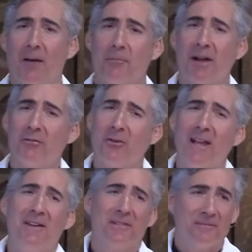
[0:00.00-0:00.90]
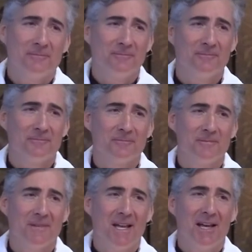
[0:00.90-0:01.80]
"My friend,
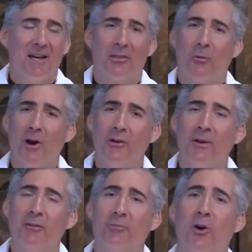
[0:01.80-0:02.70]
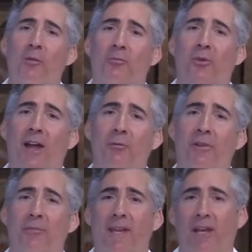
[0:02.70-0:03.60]
the one who even broke bread
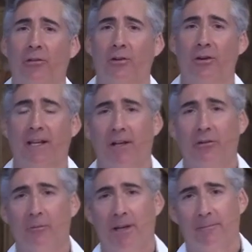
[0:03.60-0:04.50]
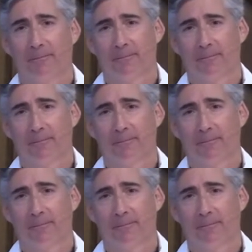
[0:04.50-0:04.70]
with me has turned against me."